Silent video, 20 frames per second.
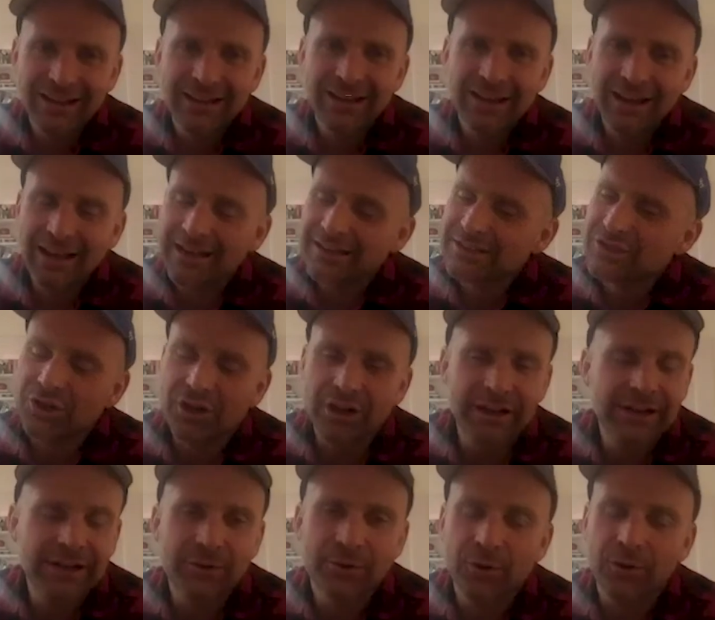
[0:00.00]
Alex, you're a
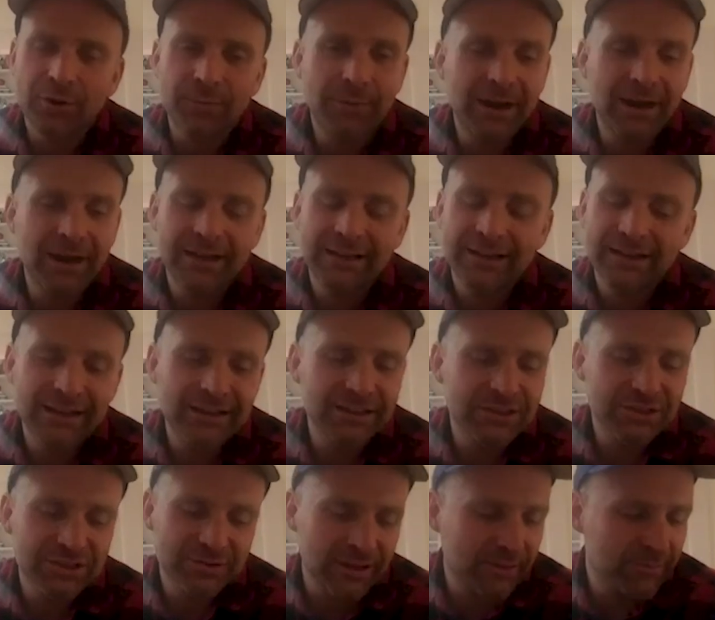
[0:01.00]
hero of mine, and
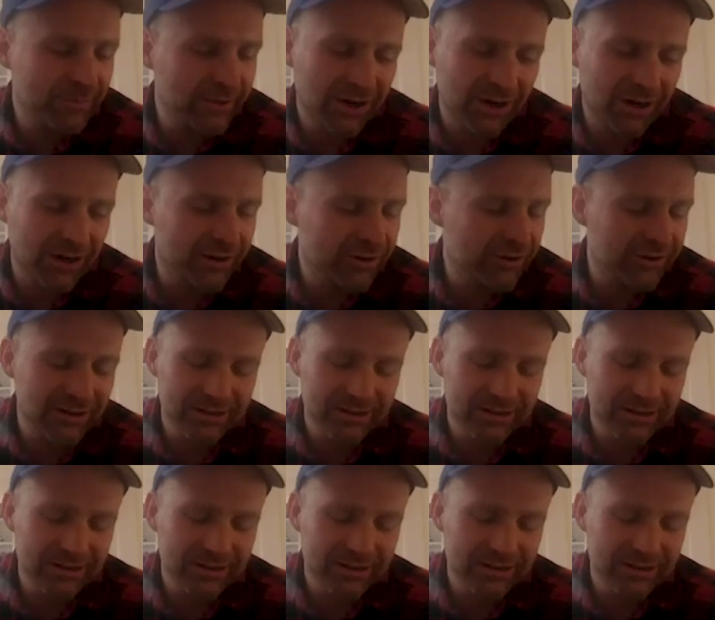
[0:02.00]
I'd be honored,